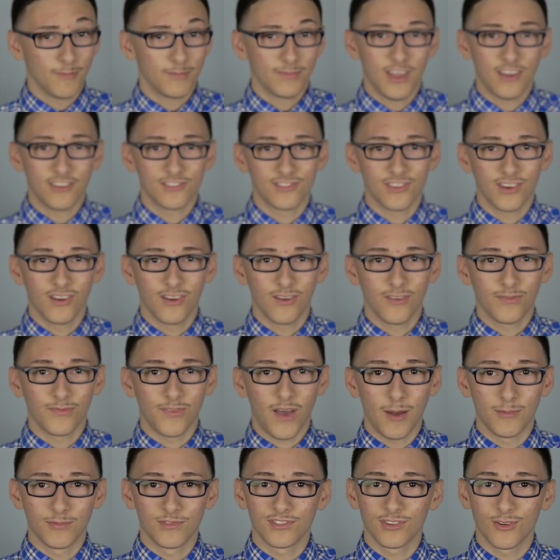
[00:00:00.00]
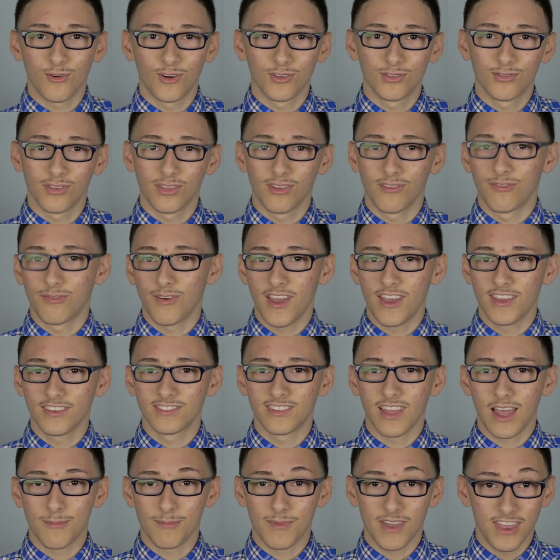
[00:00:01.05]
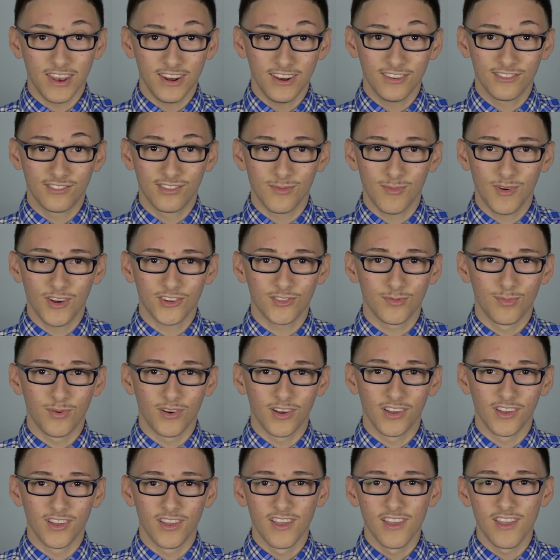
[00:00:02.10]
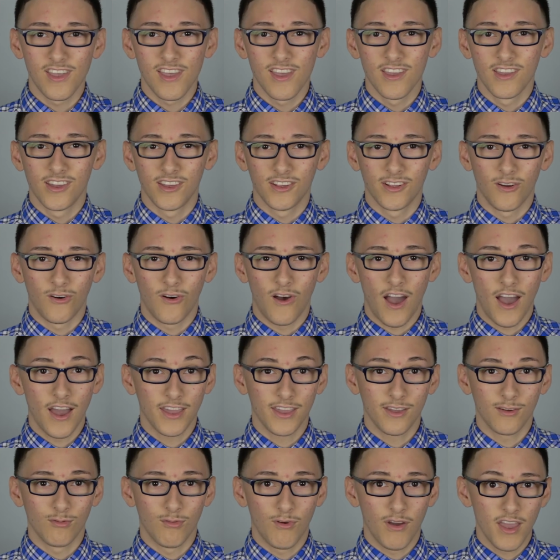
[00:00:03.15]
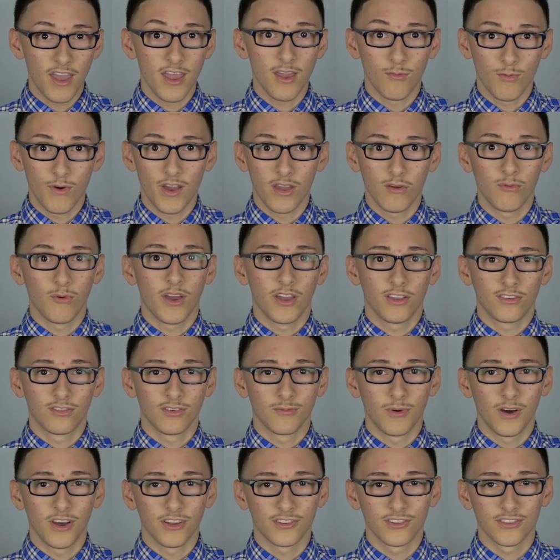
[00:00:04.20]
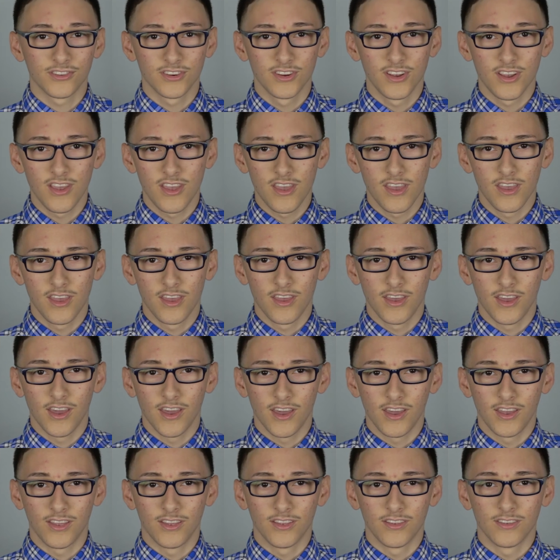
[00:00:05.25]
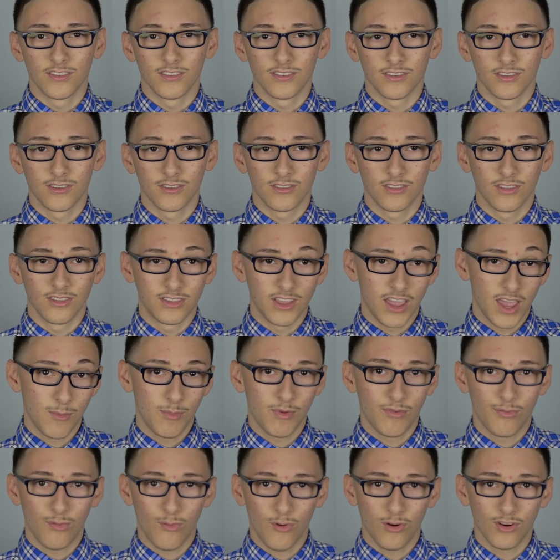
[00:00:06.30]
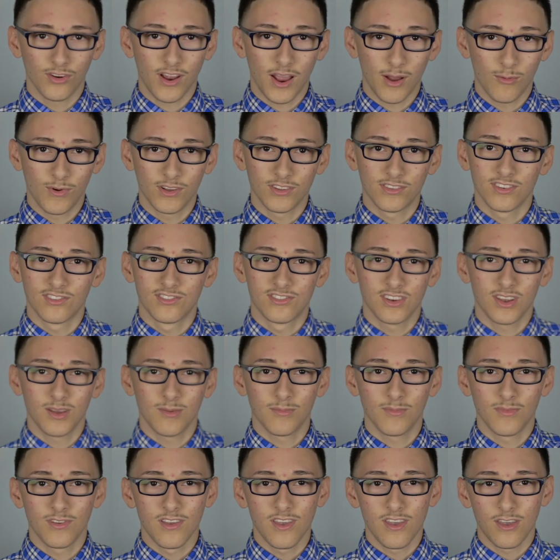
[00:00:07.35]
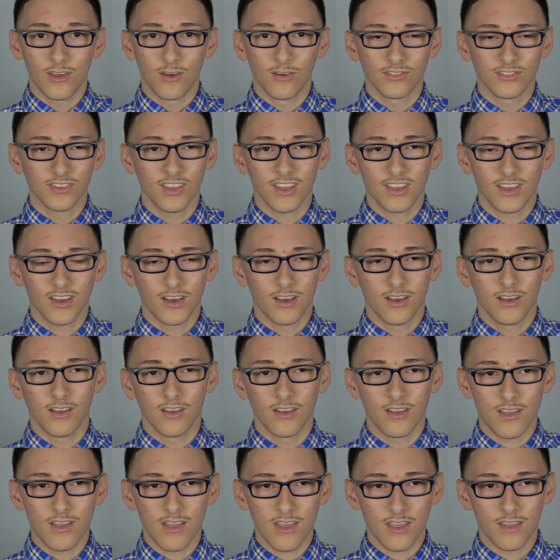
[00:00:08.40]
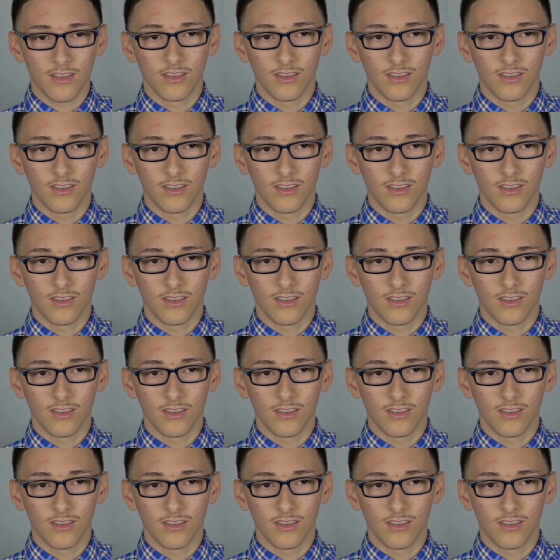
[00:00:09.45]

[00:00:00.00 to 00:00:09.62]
not sure if I'm just going through the phase that I'm eating too much, but you know, I eat way too much. And the day before I went to gym, it was like a